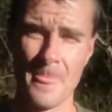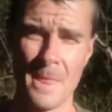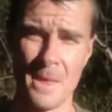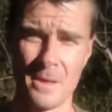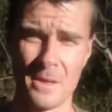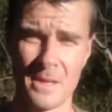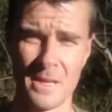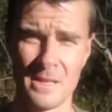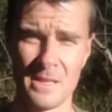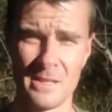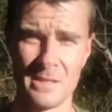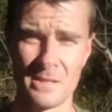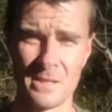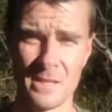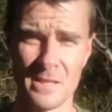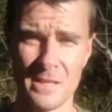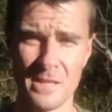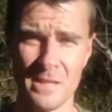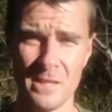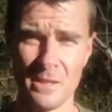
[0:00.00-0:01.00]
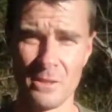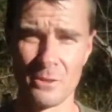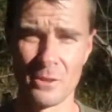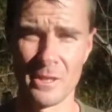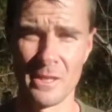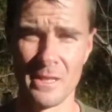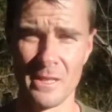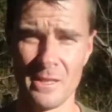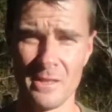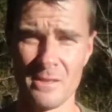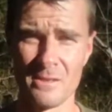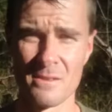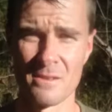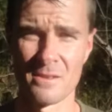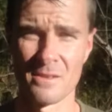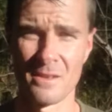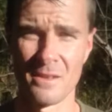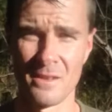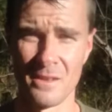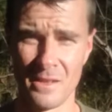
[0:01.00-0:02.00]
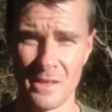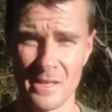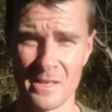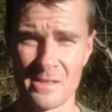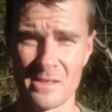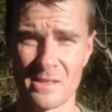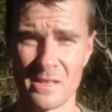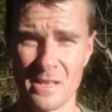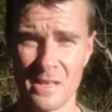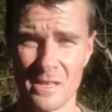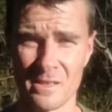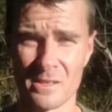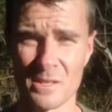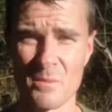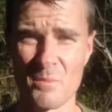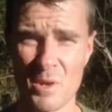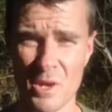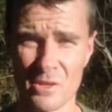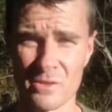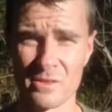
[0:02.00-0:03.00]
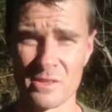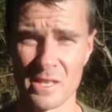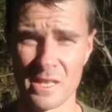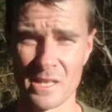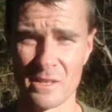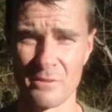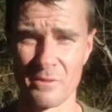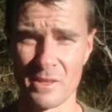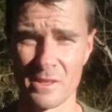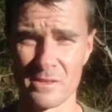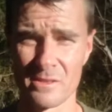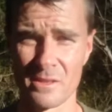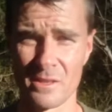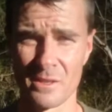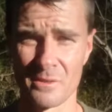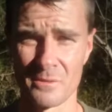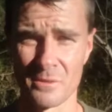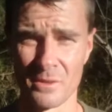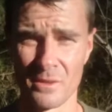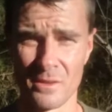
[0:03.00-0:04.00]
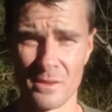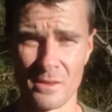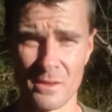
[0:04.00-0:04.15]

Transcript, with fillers: Okay, let's get nitty gritty. Let's get the most out of ourselves.